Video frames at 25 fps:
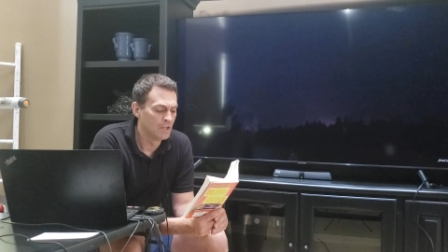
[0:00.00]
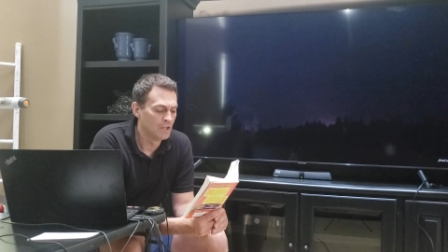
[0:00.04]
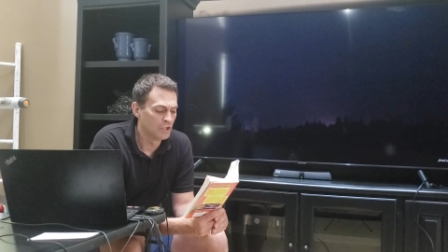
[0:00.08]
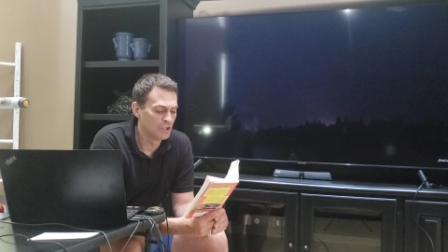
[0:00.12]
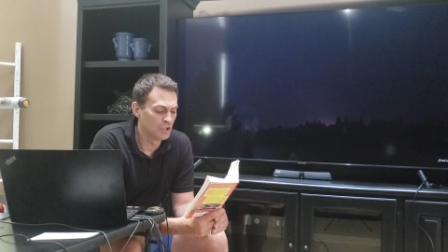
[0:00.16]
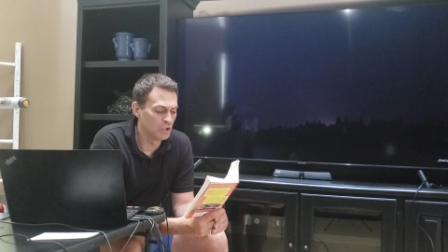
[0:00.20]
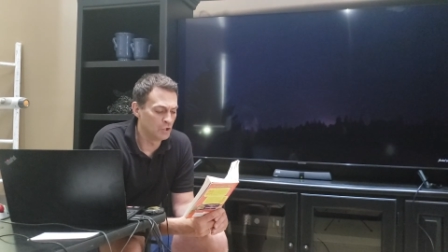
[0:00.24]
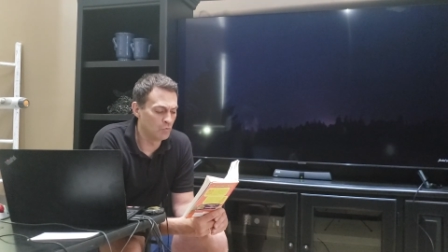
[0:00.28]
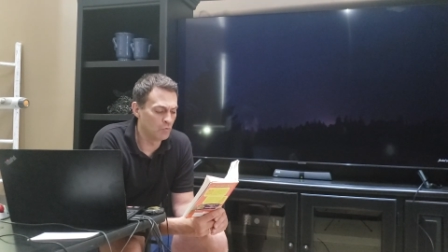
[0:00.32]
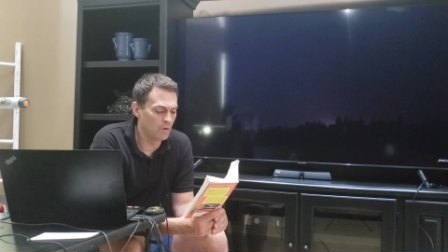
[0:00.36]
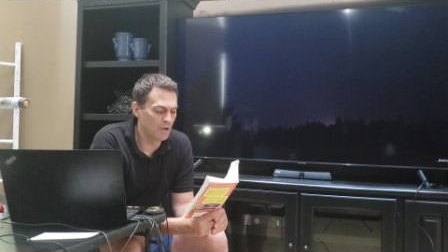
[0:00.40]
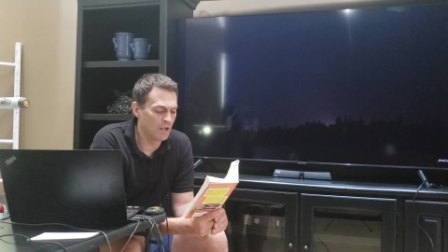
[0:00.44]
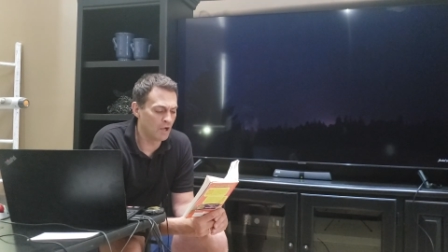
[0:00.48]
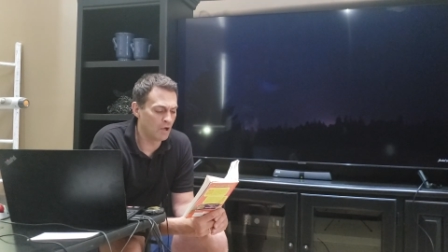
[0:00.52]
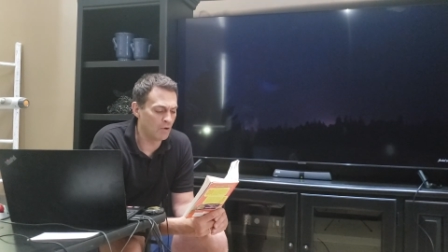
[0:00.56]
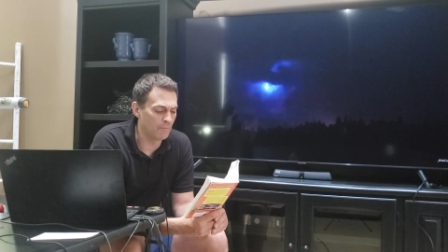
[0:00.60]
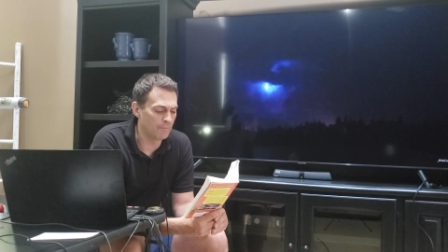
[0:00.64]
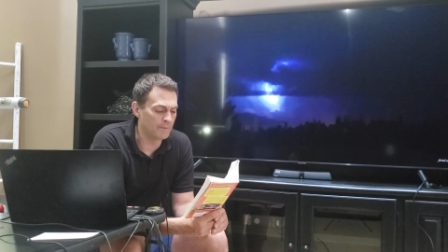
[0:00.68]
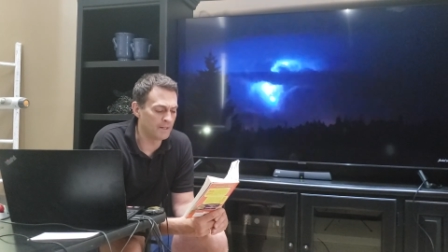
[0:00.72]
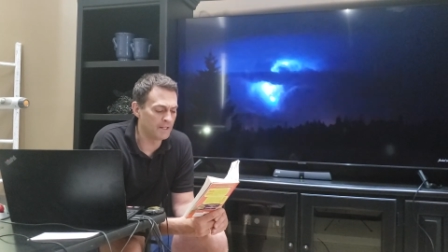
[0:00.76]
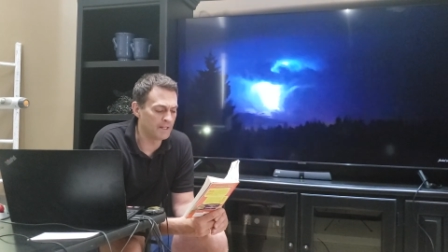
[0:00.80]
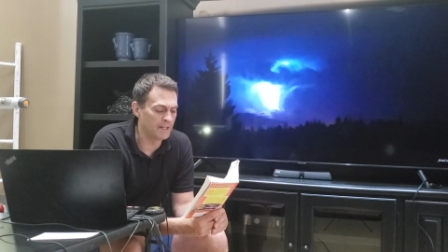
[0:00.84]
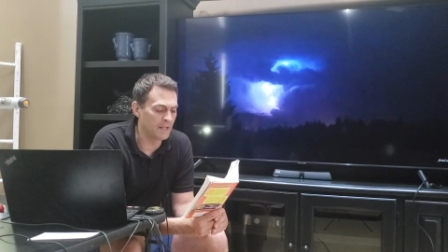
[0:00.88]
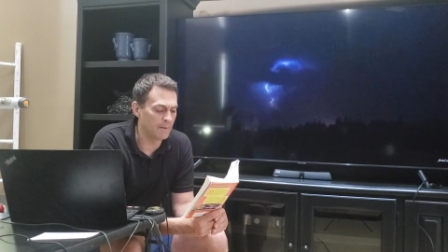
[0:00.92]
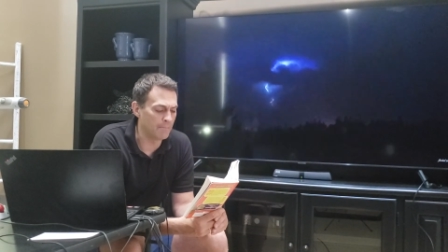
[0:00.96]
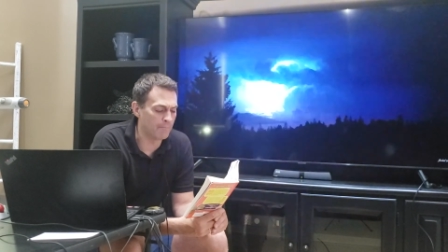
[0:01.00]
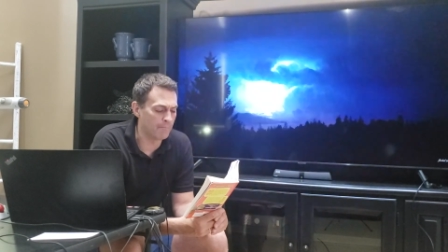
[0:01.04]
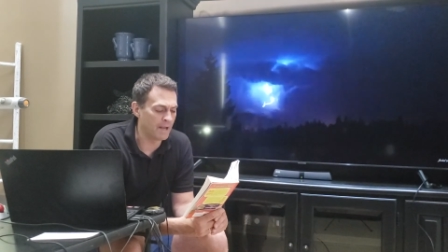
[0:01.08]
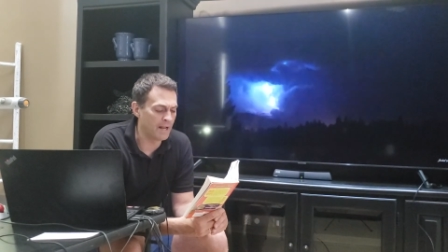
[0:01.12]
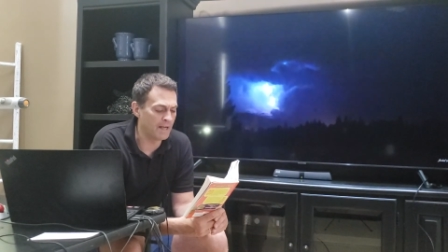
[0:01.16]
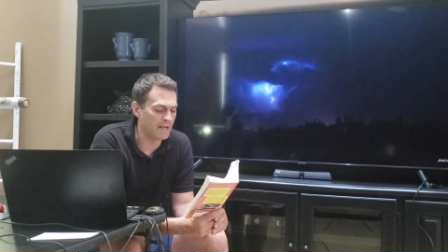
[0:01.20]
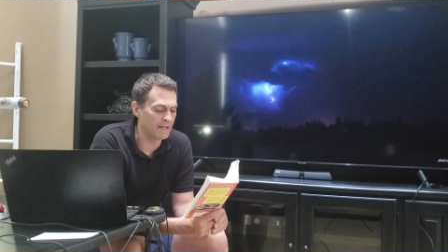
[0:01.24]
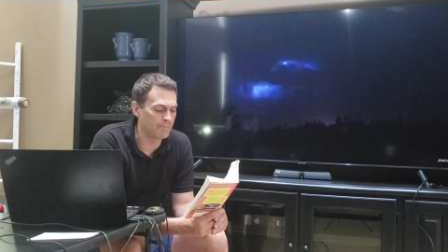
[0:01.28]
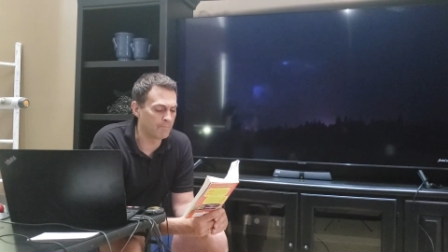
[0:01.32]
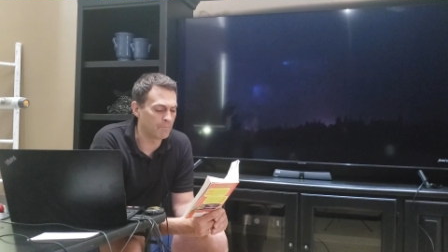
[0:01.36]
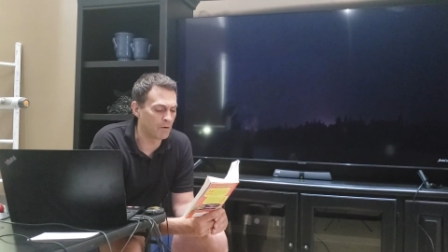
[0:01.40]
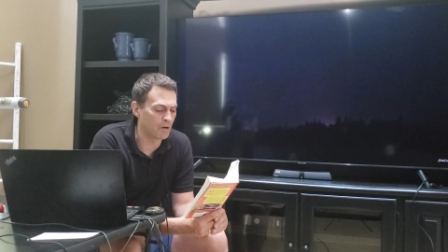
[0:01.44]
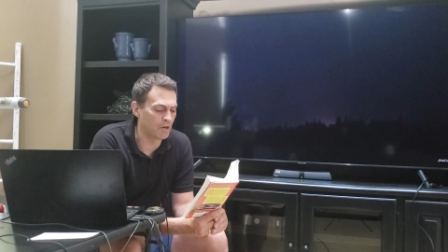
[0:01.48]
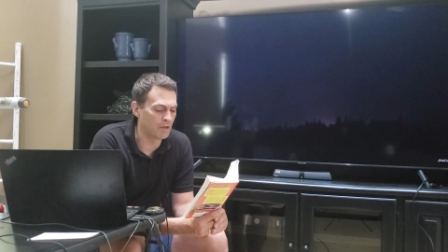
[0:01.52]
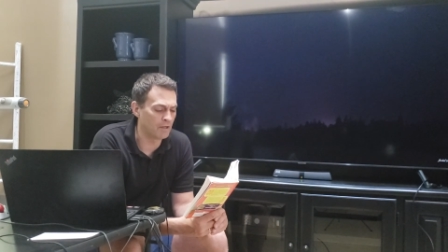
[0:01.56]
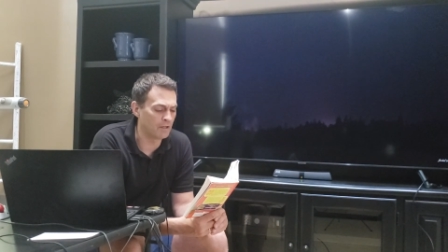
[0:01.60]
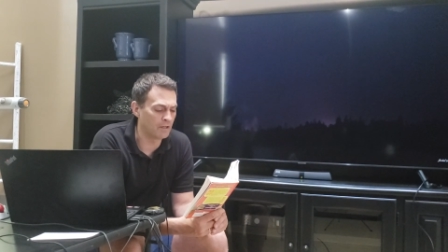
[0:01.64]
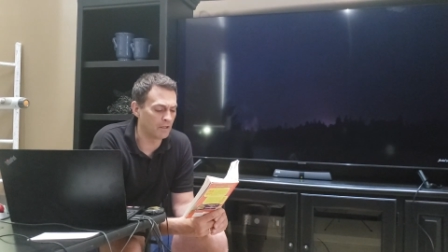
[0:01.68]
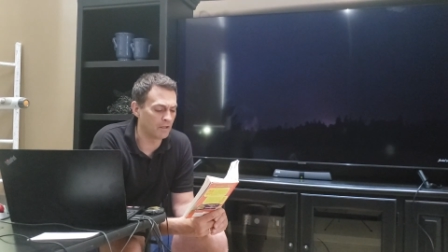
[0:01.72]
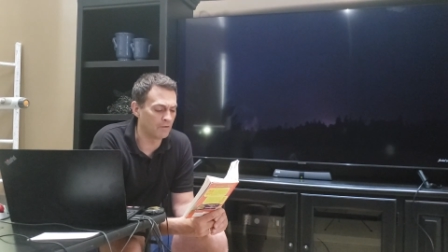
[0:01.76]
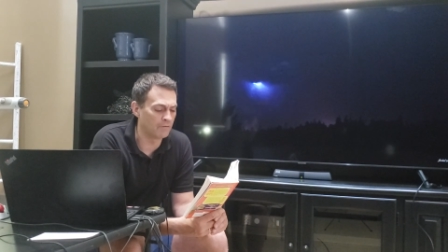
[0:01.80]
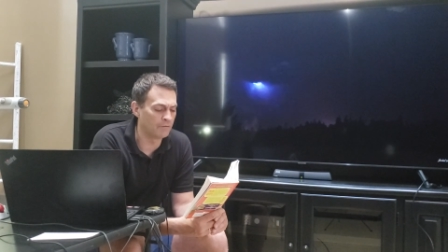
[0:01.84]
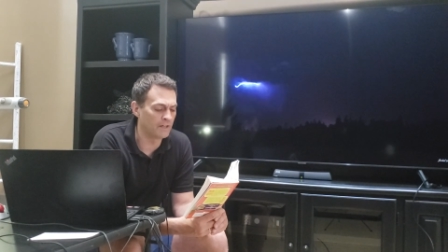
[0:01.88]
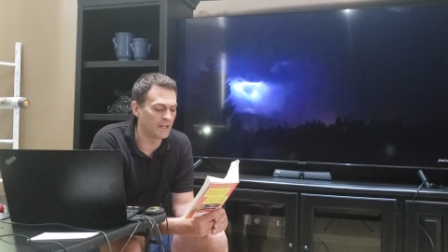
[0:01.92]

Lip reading: You will help me get Panic Park of